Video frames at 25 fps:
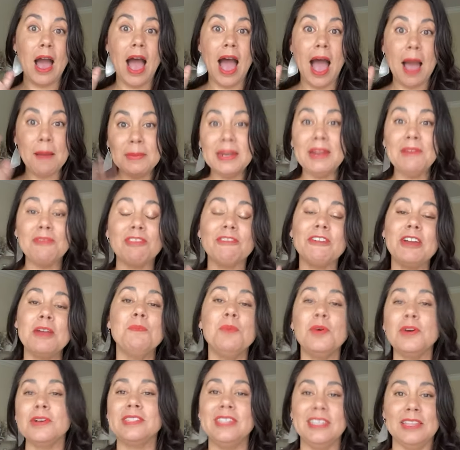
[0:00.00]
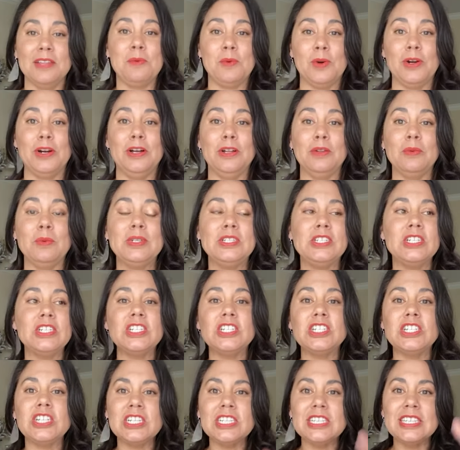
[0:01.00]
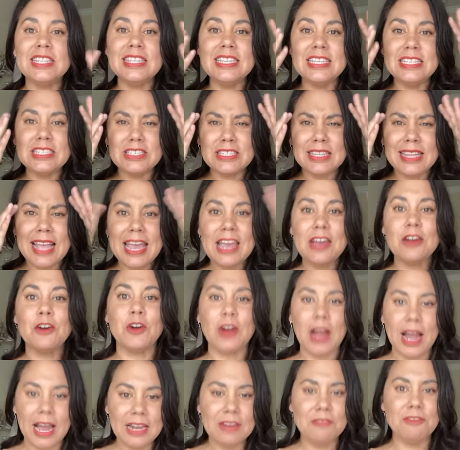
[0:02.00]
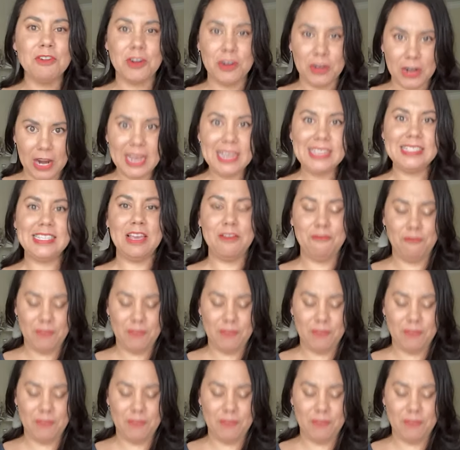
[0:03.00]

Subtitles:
I'm gonna have three books in the world, which is just this like kind of crazy,